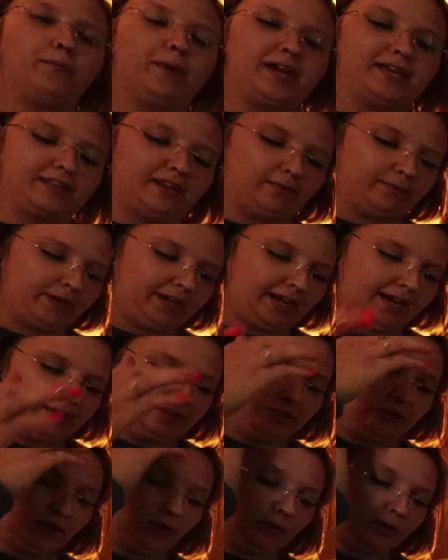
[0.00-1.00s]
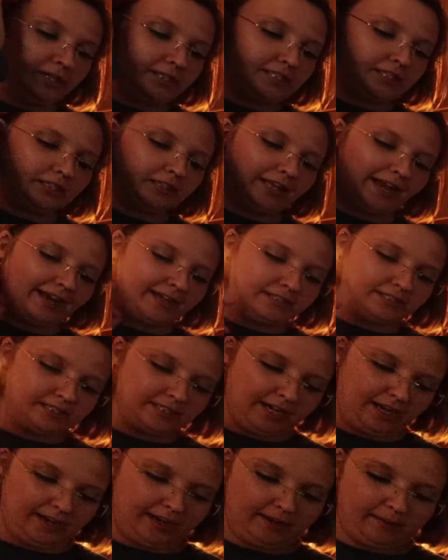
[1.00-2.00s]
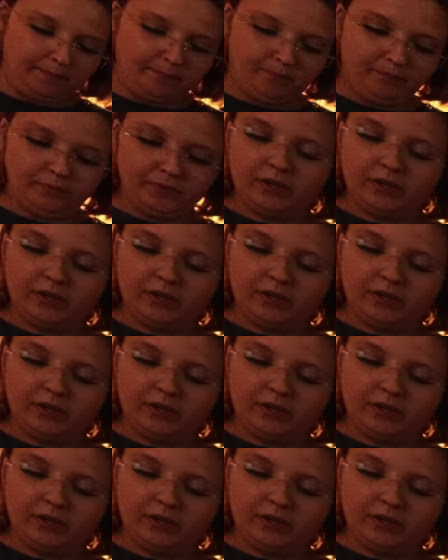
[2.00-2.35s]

way that we had the cords the last time.